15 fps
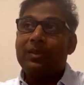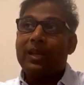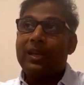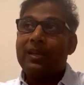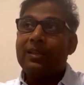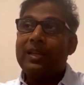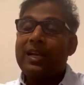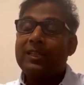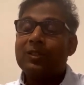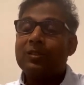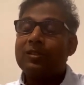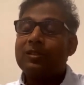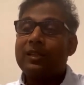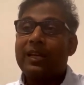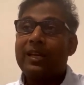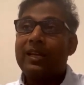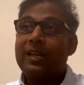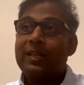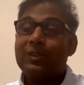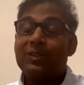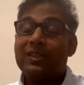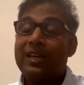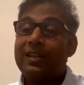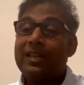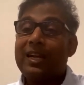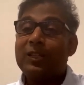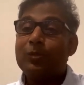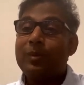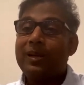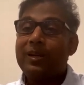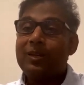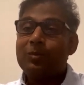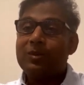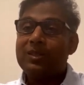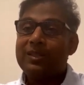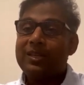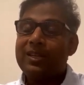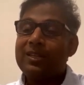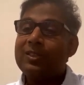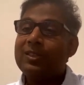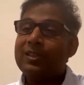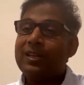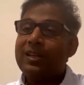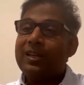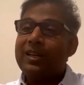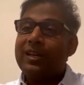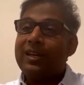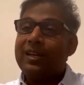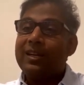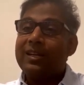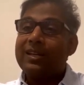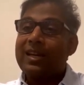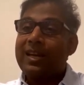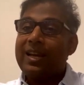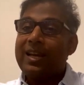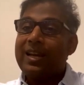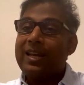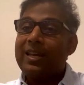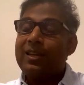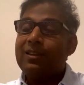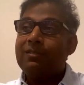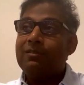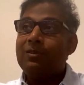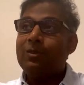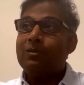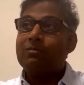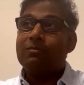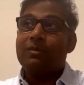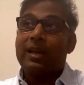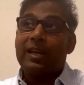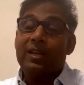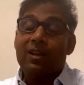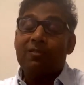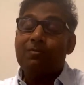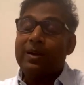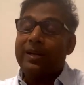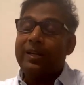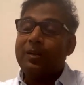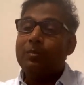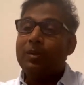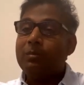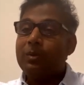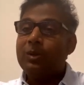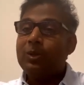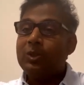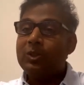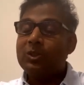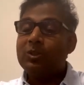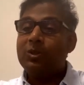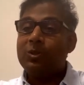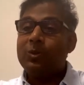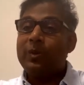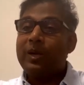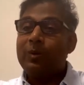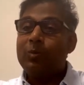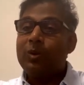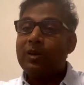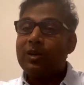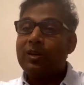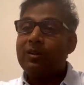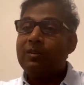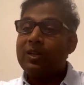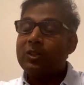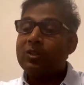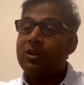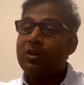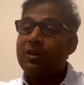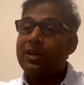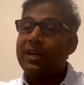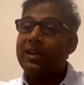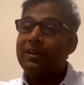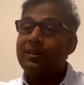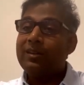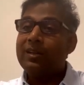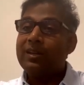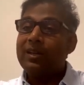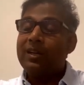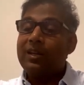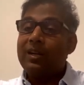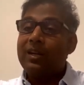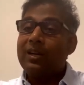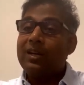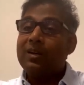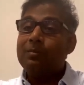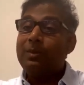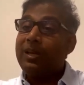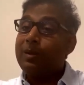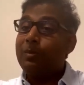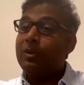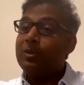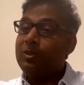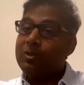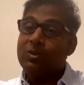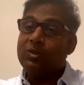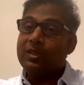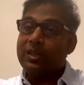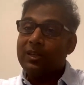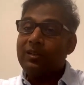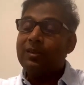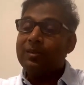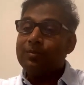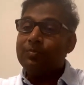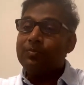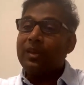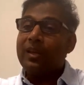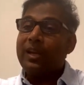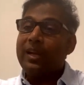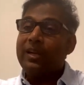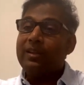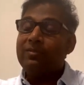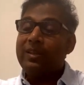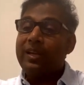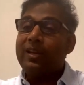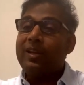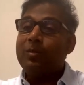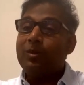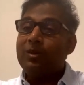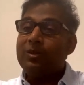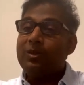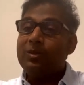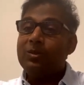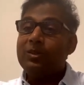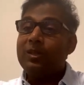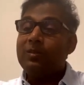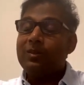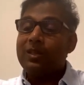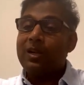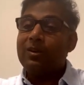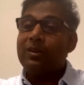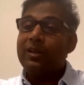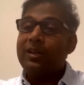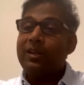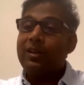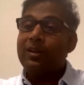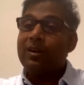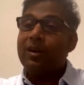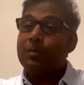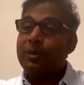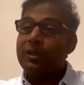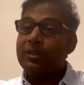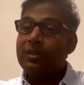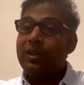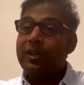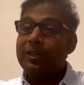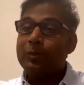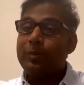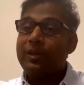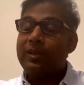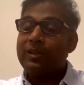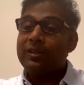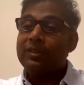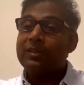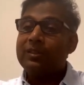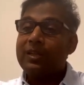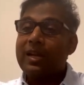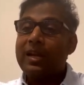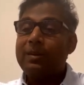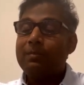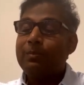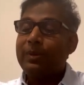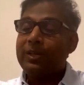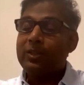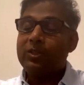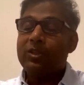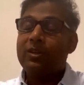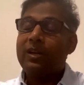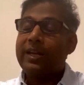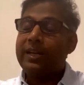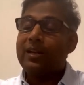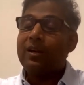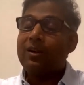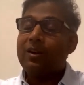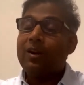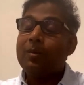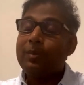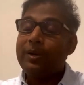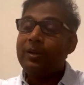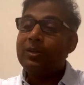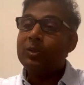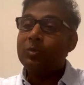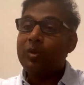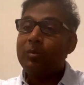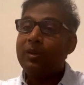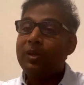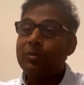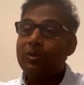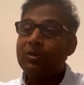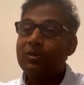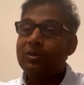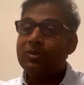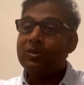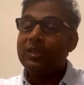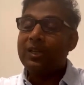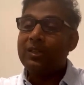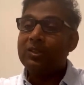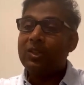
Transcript: And that's again, as you said, that's my litmus test. Can I, any of my team members go and work in a restaurant and be able to use it? And if they are able to use it without any operational experience, I'm pretty sure like our operators will be able to use it.